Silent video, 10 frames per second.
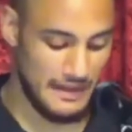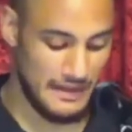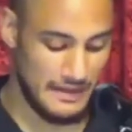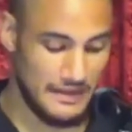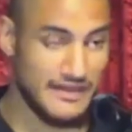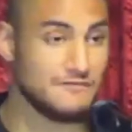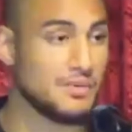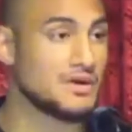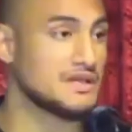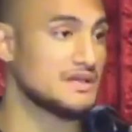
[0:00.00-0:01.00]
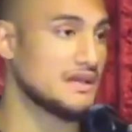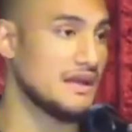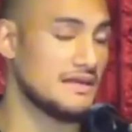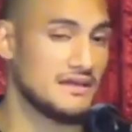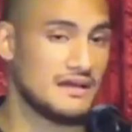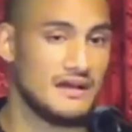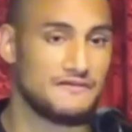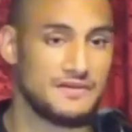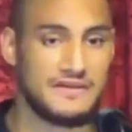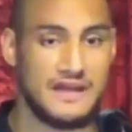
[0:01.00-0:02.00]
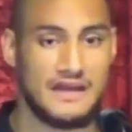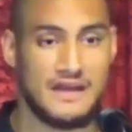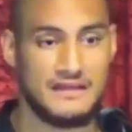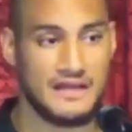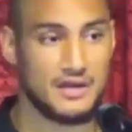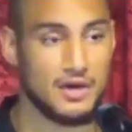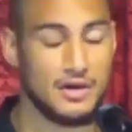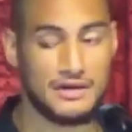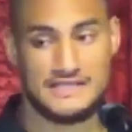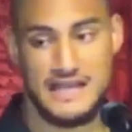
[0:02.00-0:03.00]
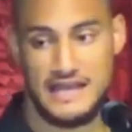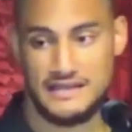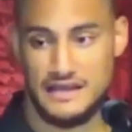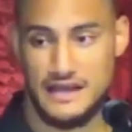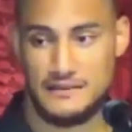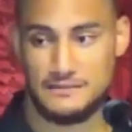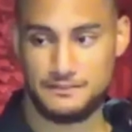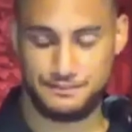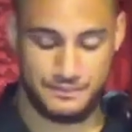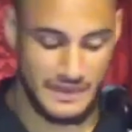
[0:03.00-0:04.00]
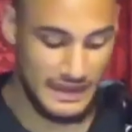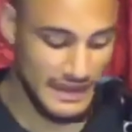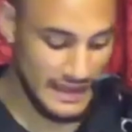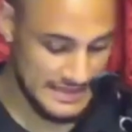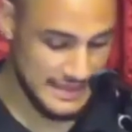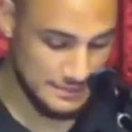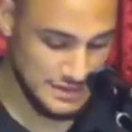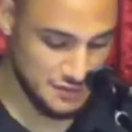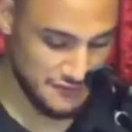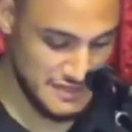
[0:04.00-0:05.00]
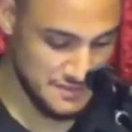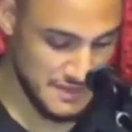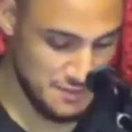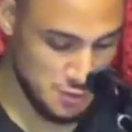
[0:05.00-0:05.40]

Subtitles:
They've broken the covenant that God has had established with his people.